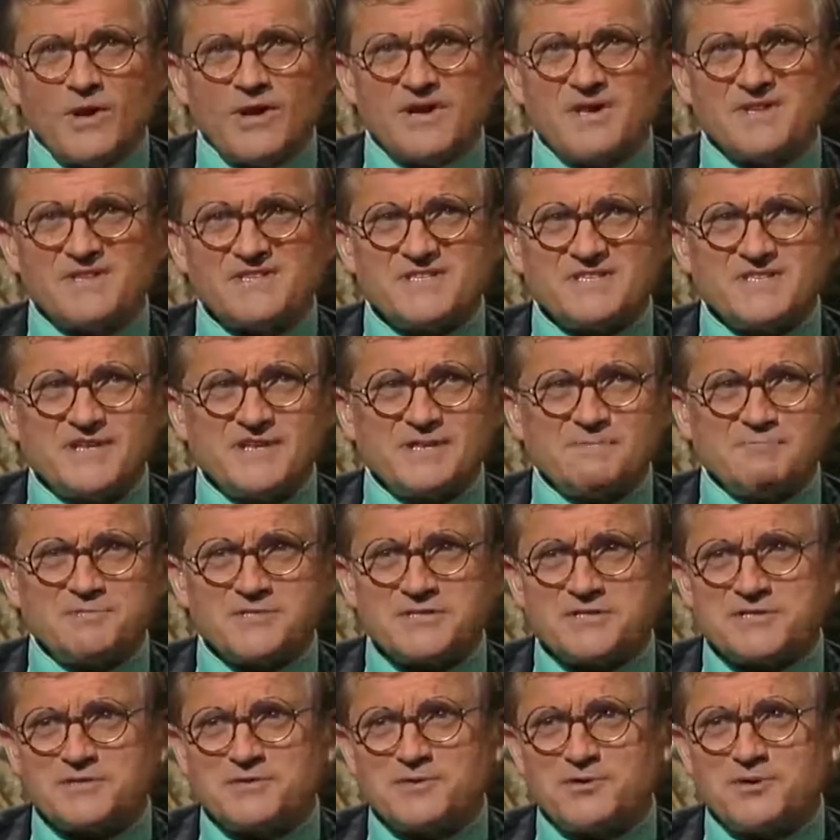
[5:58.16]
it seems
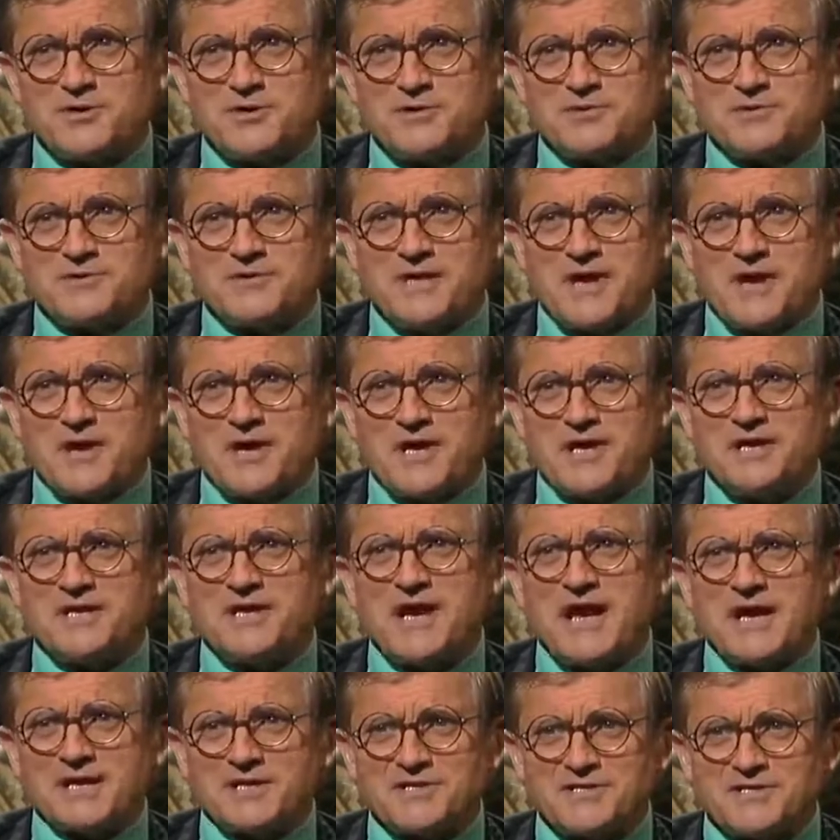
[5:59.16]
as though you're
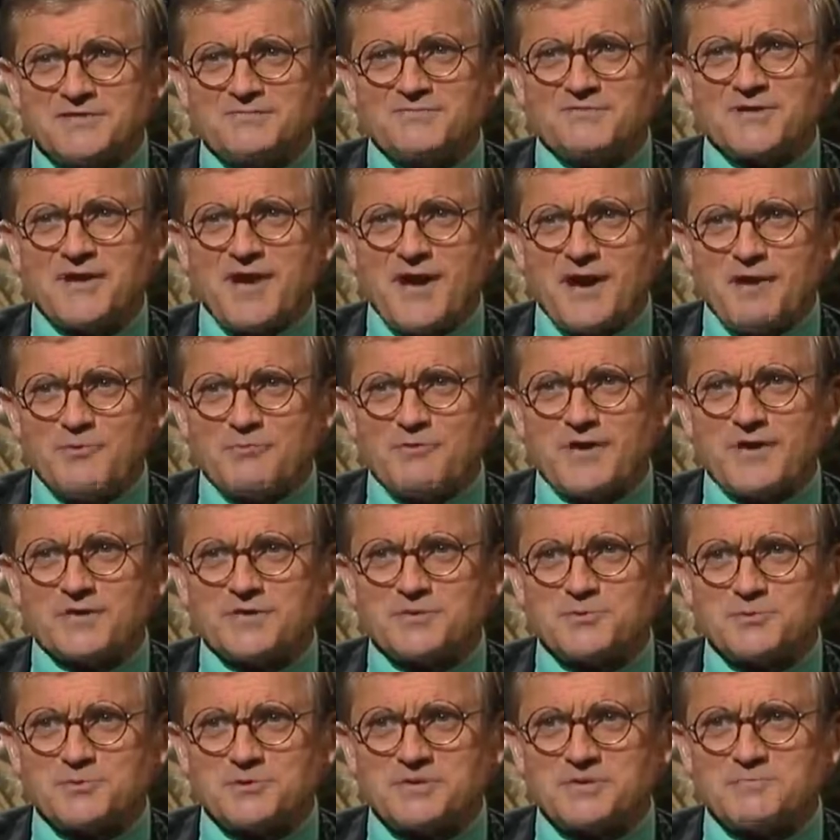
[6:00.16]
inactive now,
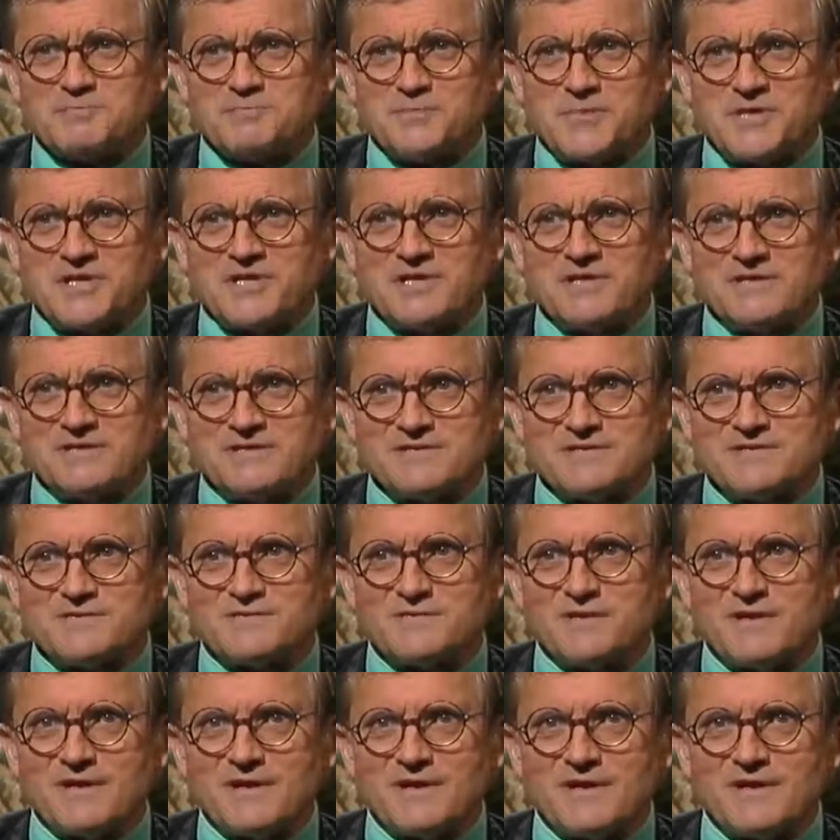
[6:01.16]
that's what it means,
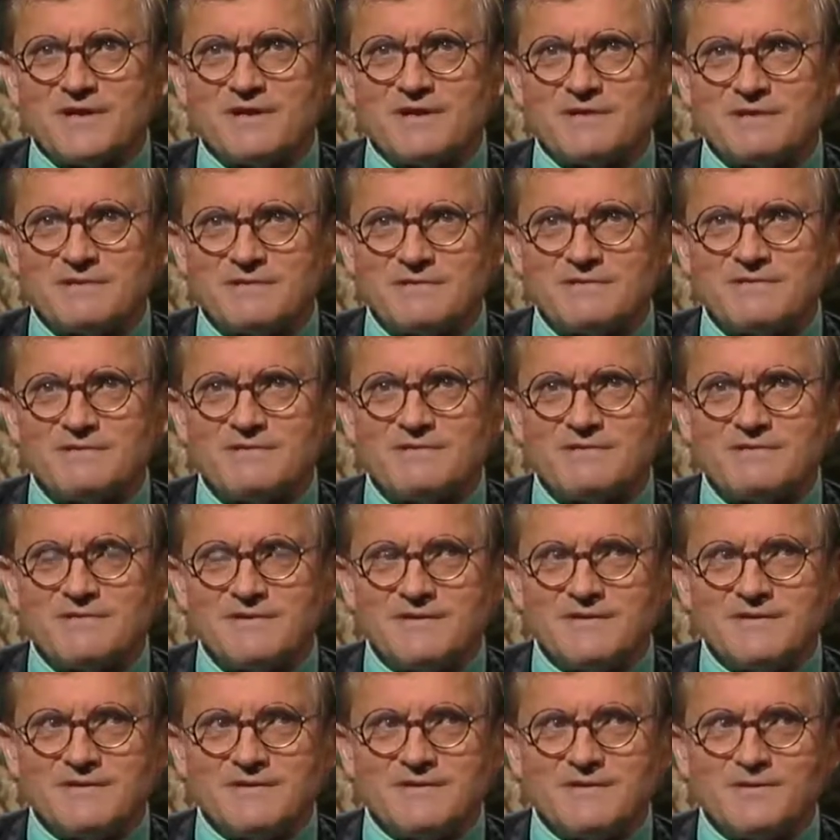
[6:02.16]
really.
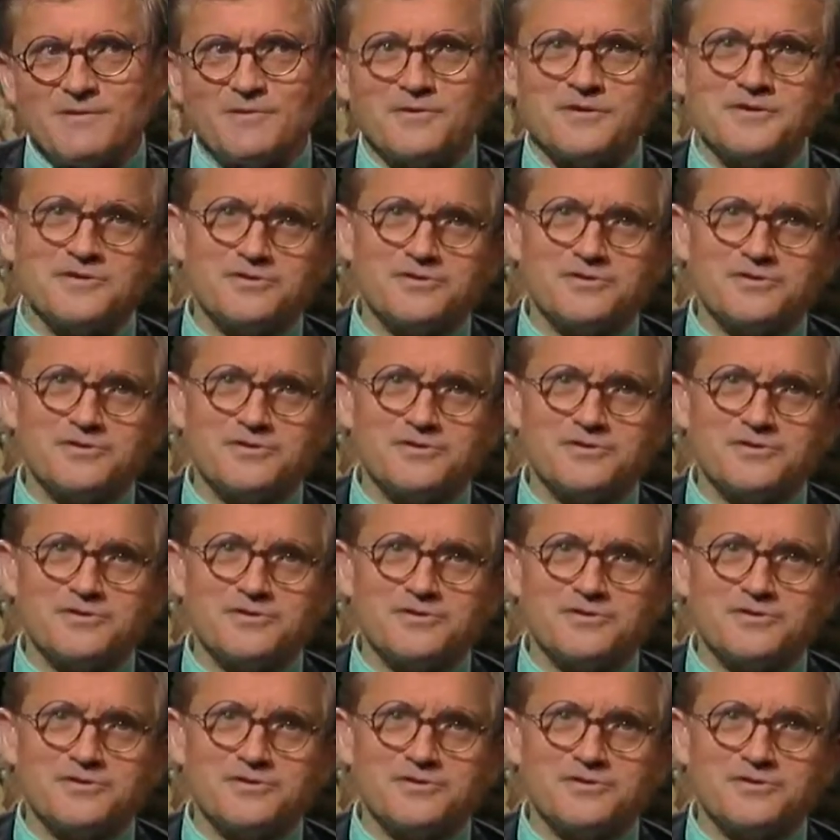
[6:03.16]
Look